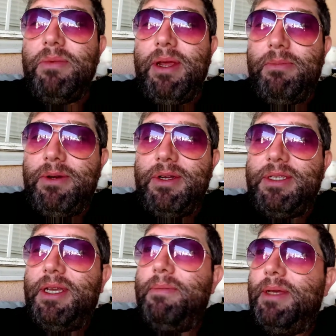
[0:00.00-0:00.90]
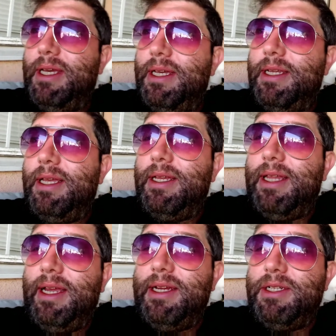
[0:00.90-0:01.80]
immigrants coming in and
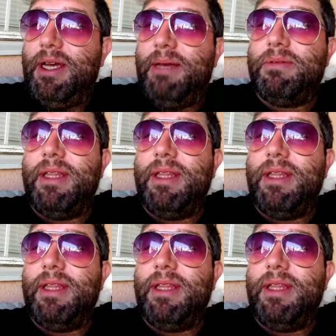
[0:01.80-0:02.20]
taking jobs.